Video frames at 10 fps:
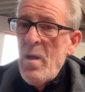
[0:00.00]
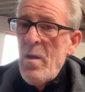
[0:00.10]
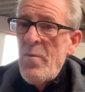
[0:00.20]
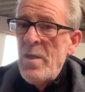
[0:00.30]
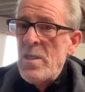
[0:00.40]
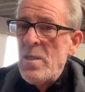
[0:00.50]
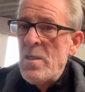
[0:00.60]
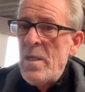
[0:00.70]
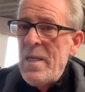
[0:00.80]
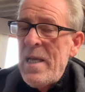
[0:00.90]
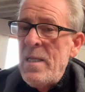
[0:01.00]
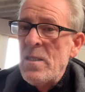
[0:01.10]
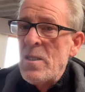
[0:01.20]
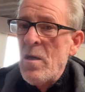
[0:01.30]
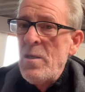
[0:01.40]
This is an
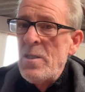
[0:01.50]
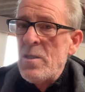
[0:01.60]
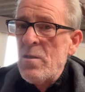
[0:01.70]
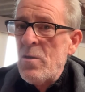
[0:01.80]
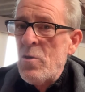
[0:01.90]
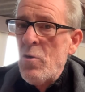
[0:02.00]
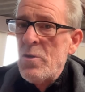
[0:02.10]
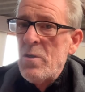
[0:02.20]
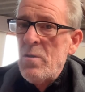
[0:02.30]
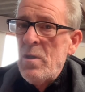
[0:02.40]
incised cut